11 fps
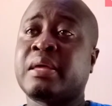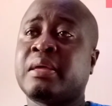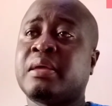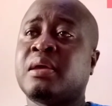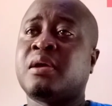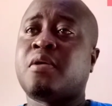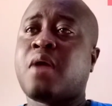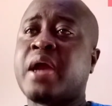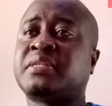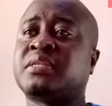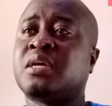right,
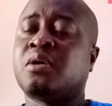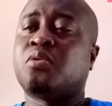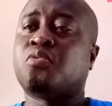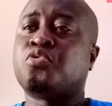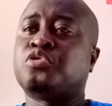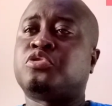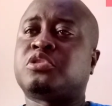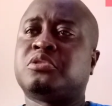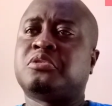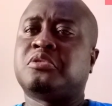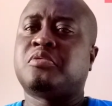would
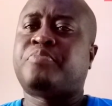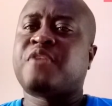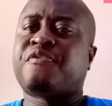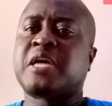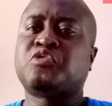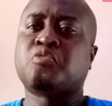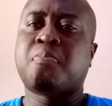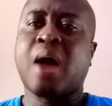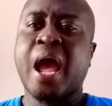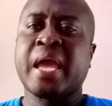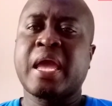prefer to
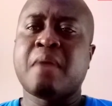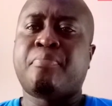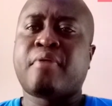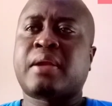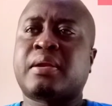buy a brand